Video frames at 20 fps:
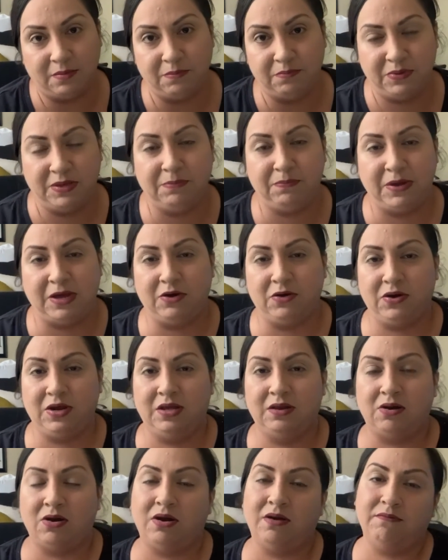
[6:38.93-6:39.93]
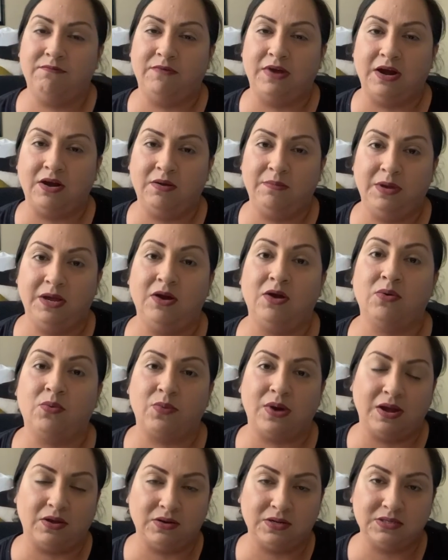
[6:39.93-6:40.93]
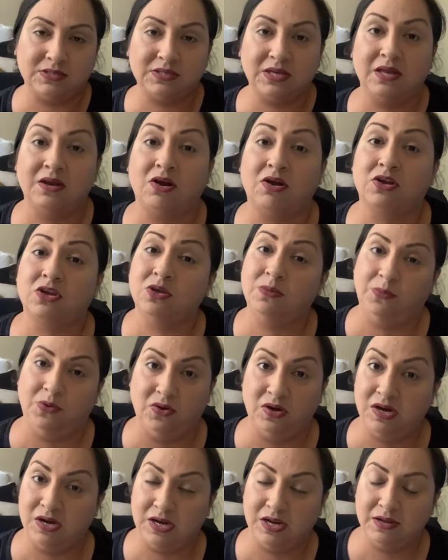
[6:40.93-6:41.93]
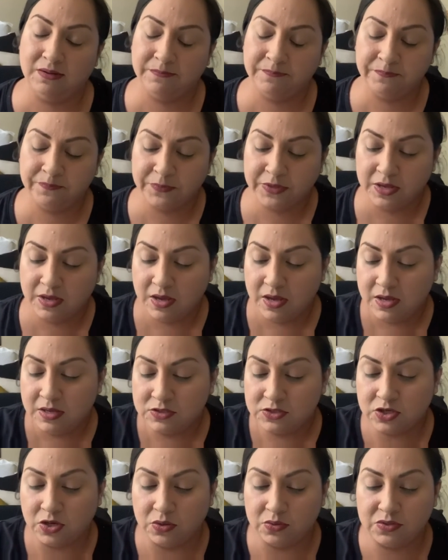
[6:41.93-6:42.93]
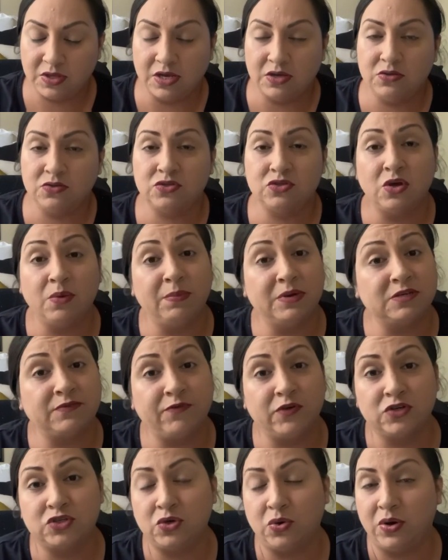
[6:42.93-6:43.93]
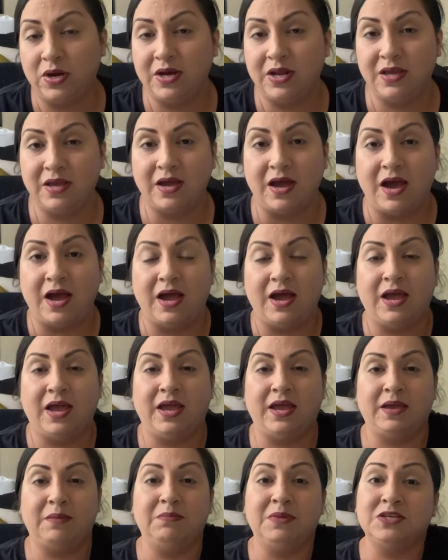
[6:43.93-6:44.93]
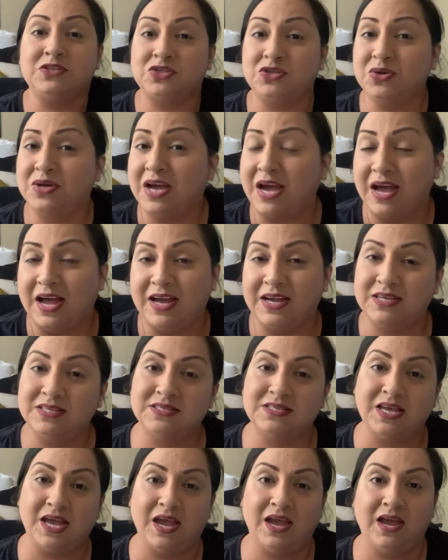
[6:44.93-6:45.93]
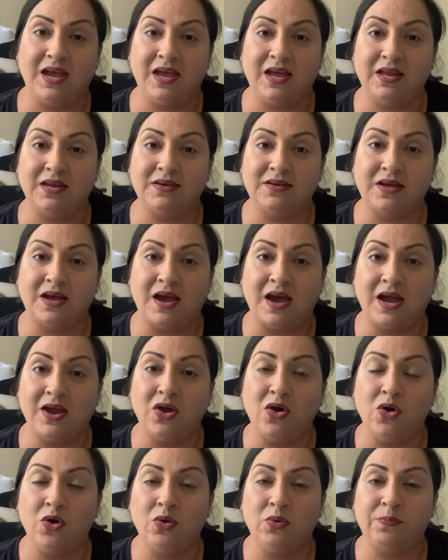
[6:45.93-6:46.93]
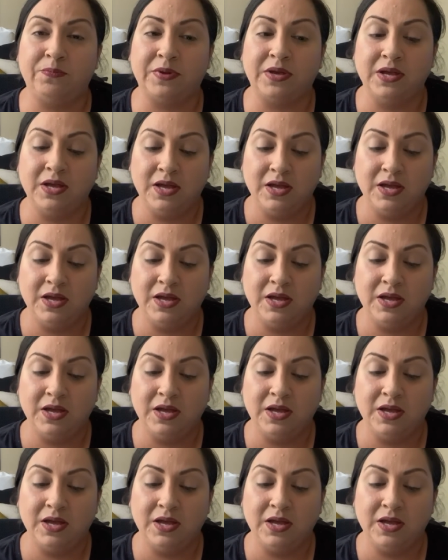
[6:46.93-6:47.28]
be better in our environment around us in our community so thank you so much for joining i missed you guys and i hope